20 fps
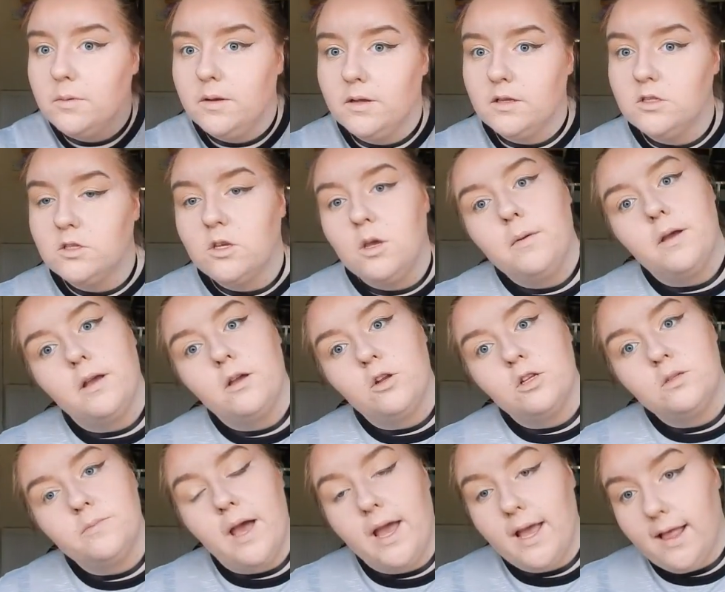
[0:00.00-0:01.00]
skip it
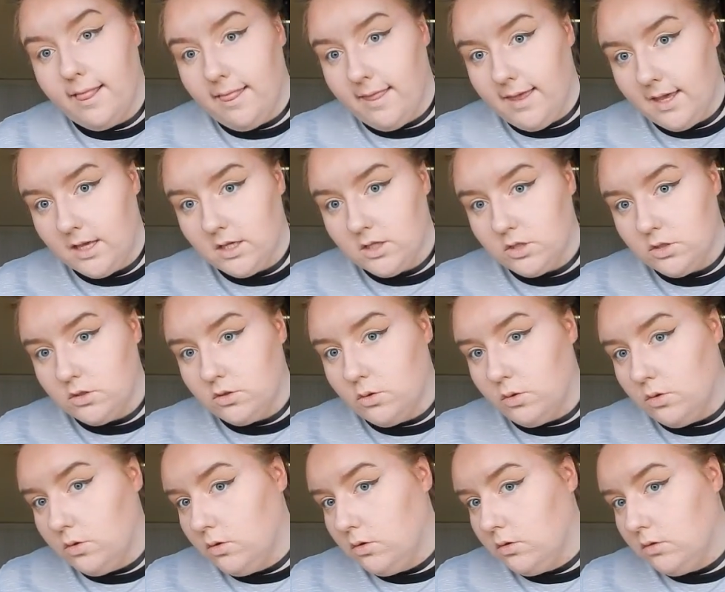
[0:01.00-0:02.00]
across my eye like
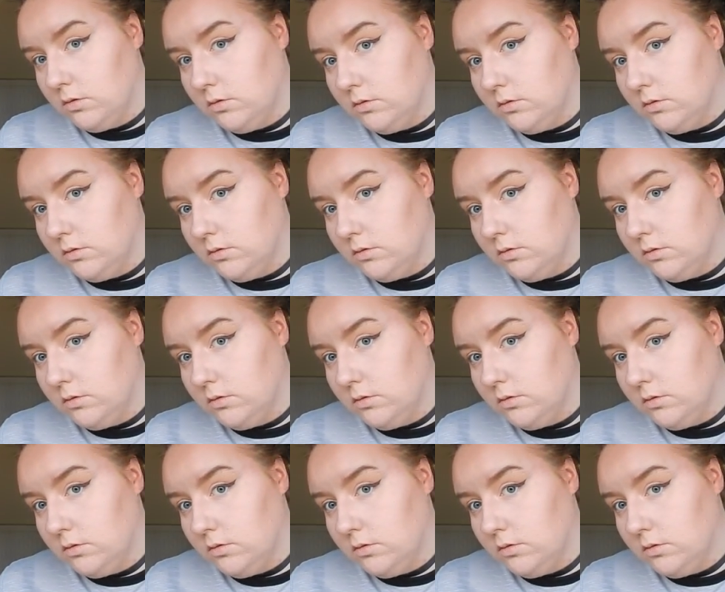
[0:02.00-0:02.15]
so.